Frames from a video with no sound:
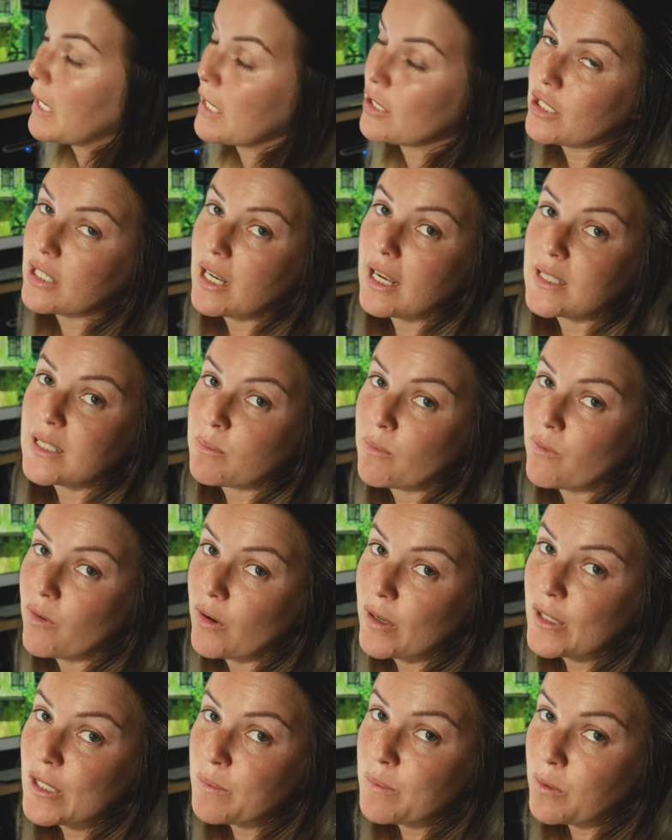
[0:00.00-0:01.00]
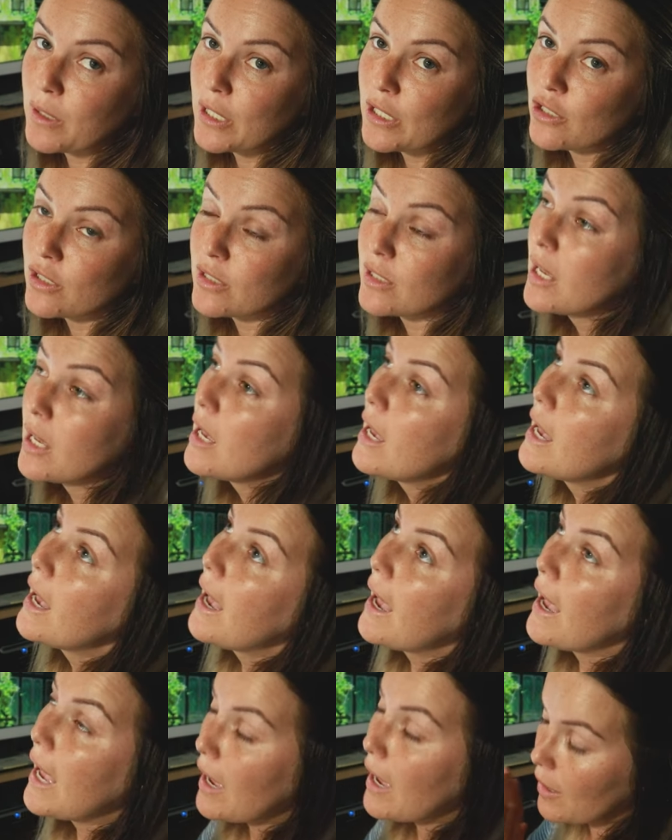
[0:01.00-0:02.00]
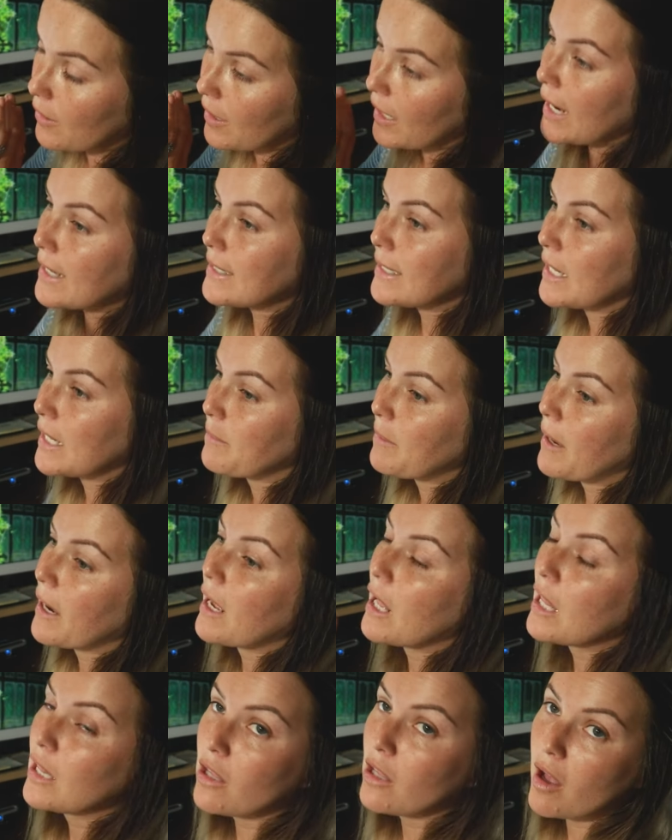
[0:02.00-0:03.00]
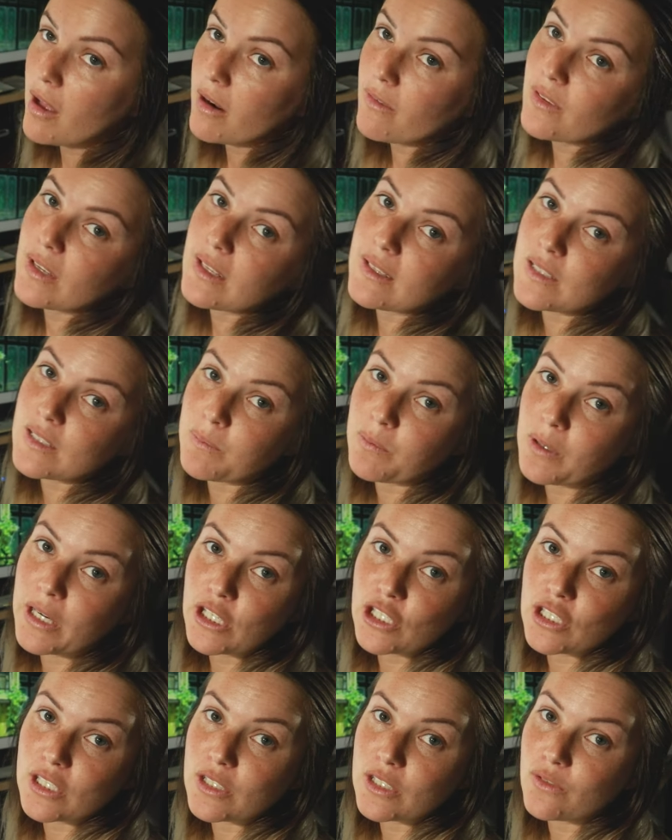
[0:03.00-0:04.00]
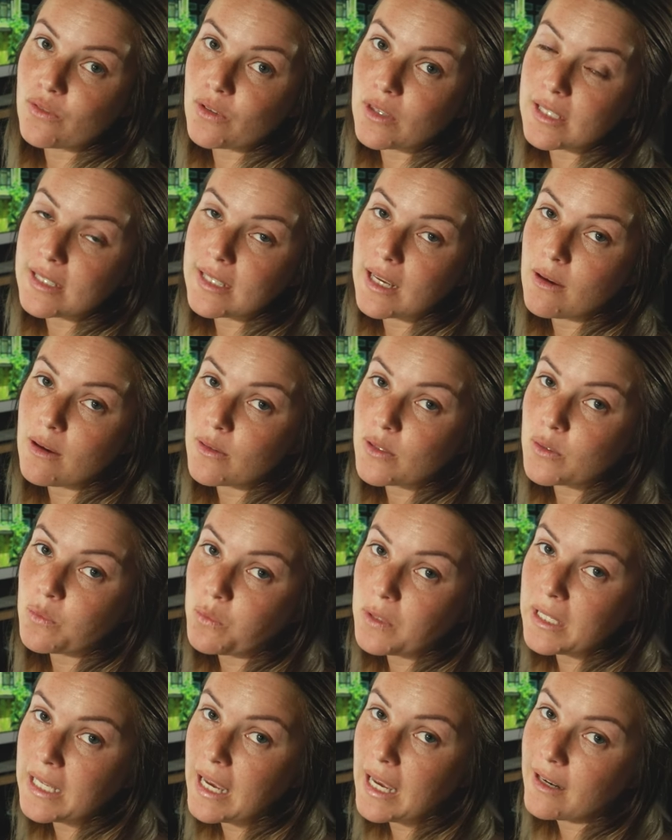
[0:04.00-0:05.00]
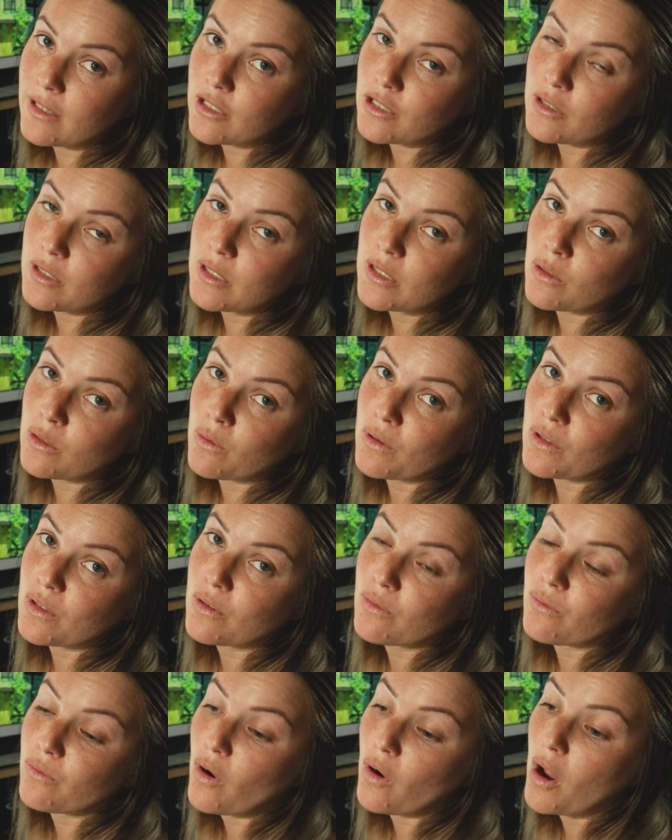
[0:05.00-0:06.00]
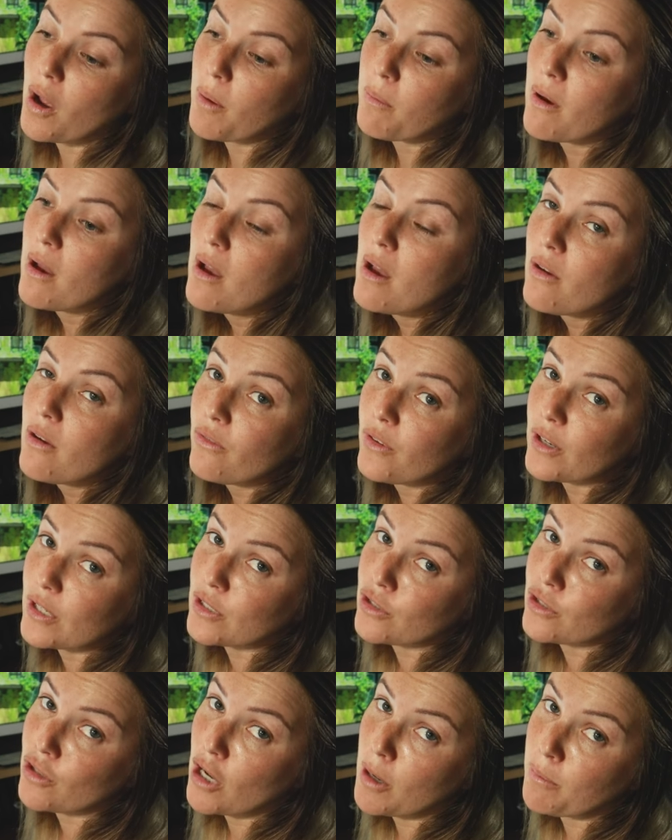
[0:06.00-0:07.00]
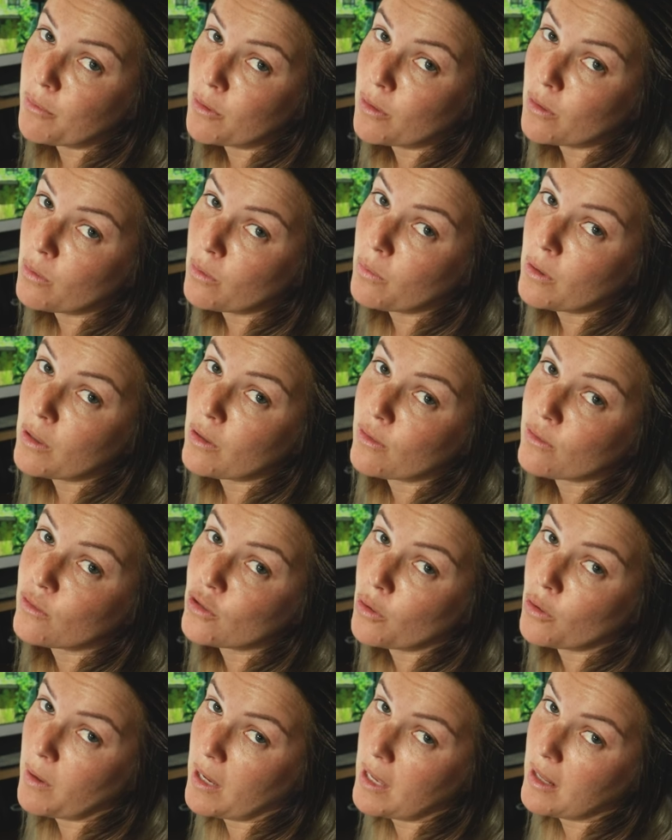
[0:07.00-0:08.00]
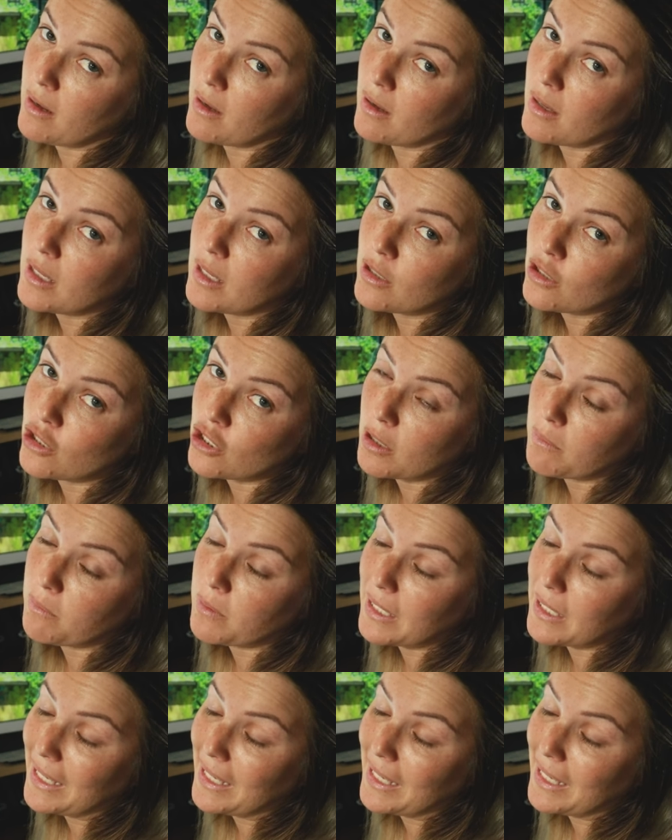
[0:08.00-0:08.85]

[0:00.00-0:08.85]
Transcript: we actually got some of our inspirations Okay, I take it back. A lot of the inspirations for this house we actually sourced from Fixer Upper with Joanna and Chip